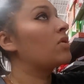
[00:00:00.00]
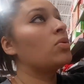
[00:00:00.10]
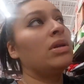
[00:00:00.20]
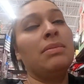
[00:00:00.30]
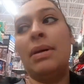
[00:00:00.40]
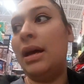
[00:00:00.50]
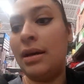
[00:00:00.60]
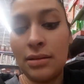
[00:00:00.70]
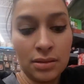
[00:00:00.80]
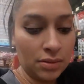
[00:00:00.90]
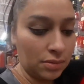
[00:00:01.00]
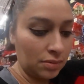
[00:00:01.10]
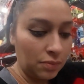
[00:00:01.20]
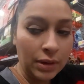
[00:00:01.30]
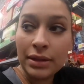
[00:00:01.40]
Twenty bags. No.
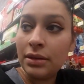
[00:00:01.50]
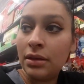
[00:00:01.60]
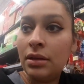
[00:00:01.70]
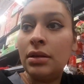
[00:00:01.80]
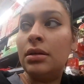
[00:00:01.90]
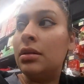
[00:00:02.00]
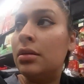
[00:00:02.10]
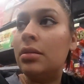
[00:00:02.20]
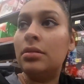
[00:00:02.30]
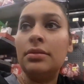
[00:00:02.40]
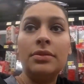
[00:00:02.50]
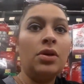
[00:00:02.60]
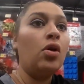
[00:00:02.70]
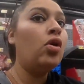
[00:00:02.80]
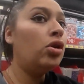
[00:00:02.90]
What? It's over there.
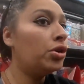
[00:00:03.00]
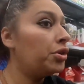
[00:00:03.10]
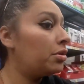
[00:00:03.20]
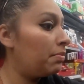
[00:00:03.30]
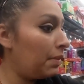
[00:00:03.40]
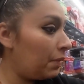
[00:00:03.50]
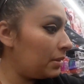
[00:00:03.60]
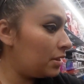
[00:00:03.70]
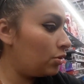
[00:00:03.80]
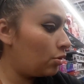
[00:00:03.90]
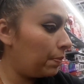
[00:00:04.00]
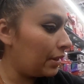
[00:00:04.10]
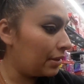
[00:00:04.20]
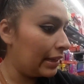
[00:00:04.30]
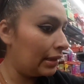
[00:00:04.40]
No. Oh, look. You Remember I so said you could pick
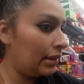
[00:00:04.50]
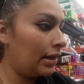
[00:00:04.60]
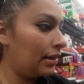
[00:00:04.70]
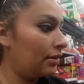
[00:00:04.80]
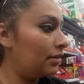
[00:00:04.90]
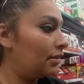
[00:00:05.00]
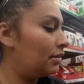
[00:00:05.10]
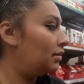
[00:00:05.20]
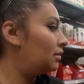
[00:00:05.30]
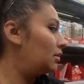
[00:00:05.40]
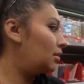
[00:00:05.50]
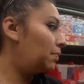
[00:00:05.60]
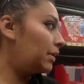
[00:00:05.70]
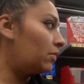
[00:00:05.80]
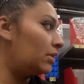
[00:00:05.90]
a candy cane? You
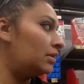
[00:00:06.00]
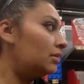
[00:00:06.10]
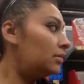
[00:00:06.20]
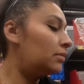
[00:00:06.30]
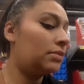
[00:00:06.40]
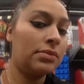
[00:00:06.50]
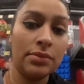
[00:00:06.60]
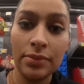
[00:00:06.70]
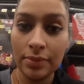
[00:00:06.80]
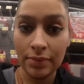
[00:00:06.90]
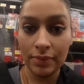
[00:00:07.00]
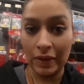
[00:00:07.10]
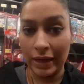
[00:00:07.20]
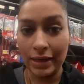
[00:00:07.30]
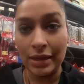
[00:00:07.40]
pick one. Okay.
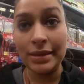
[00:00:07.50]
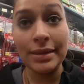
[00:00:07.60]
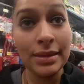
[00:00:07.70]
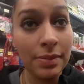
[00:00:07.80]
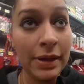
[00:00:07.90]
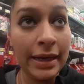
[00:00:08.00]
Okay. Let's get some